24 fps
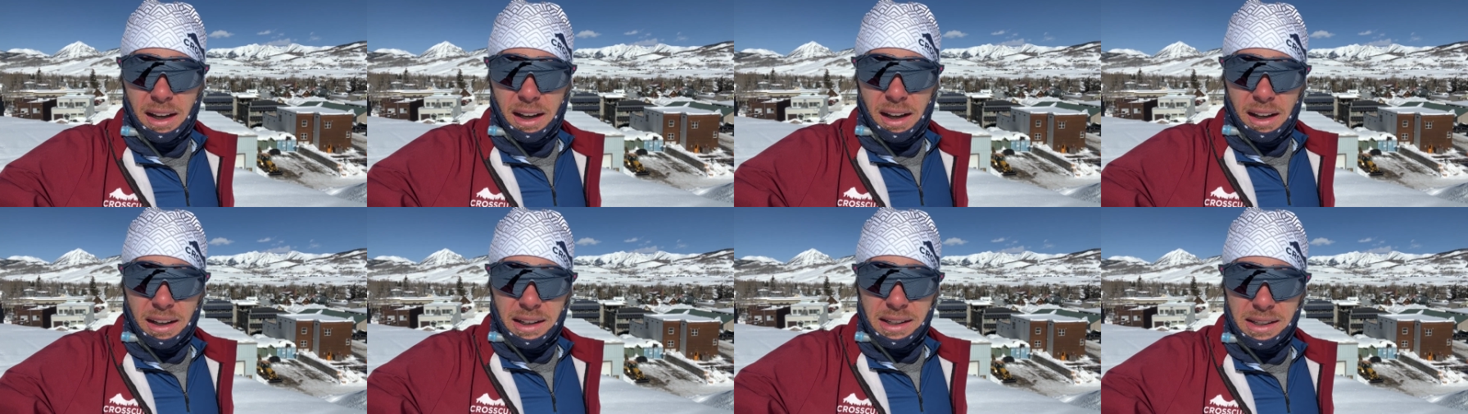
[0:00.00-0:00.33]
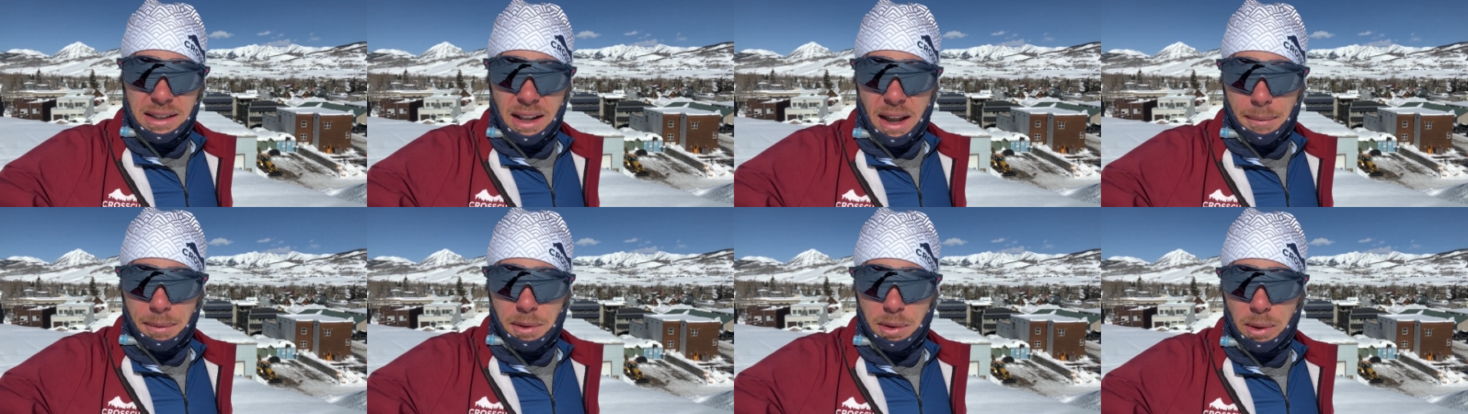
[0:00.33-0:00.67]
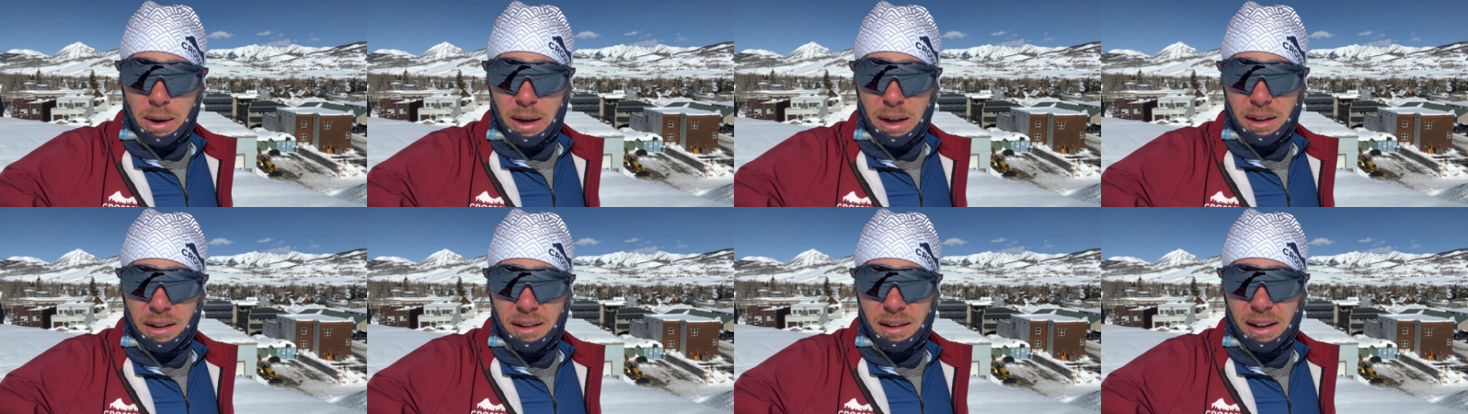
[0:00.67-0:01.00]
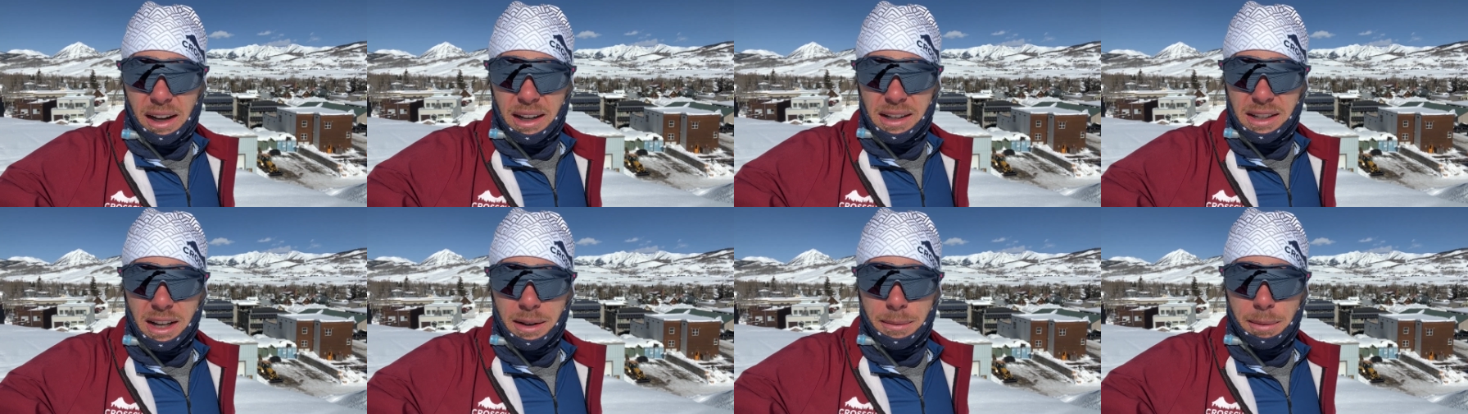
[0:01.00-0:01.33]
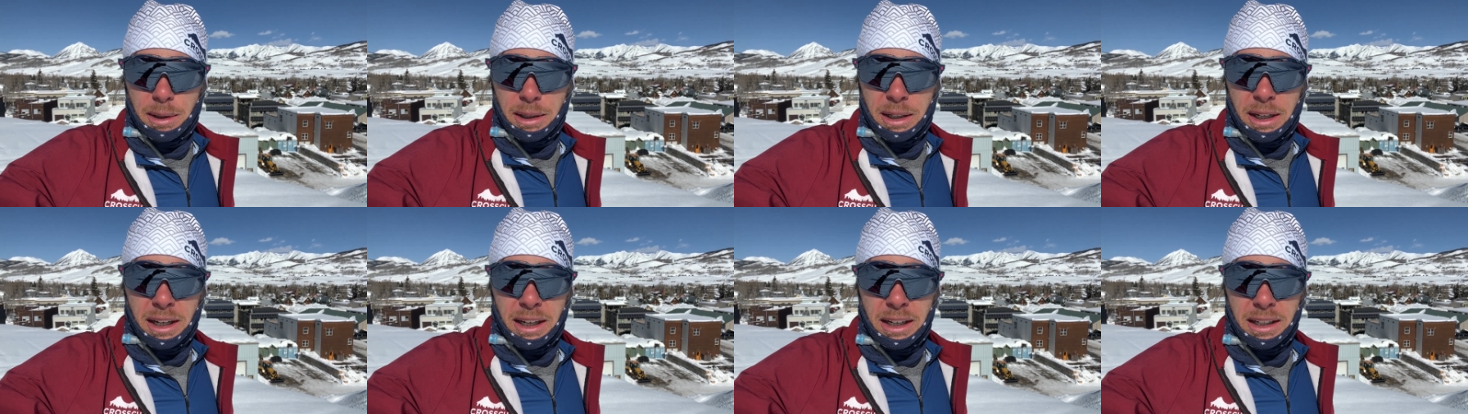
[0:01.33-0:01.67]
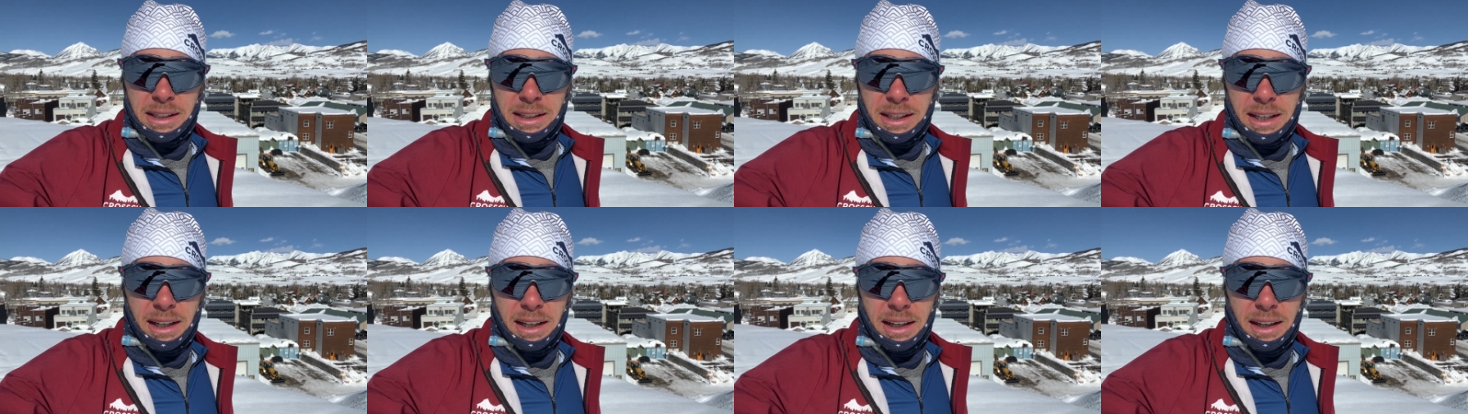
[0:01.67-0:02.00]
slept well the last couple
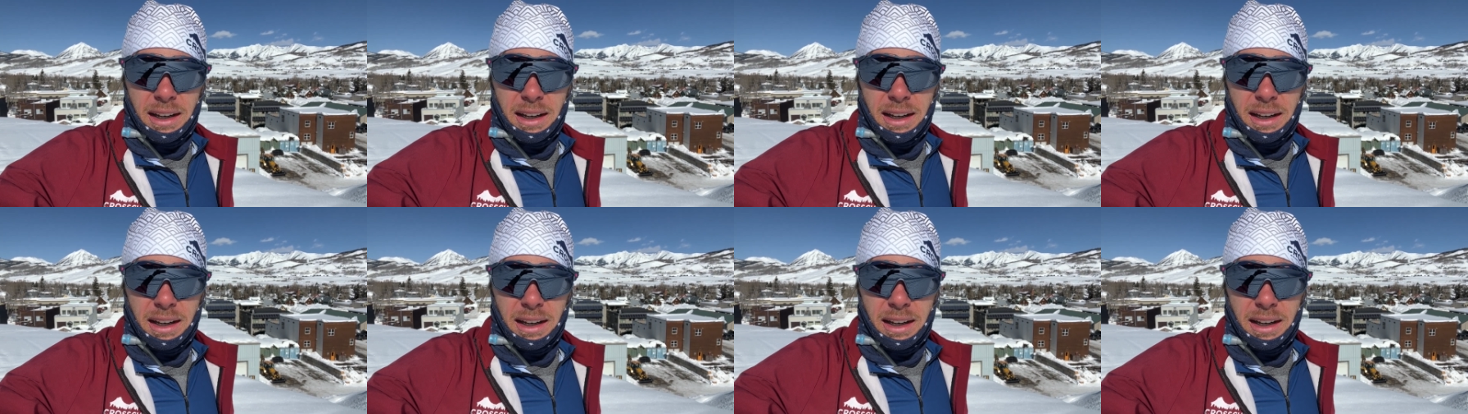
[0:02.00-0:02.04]
nights.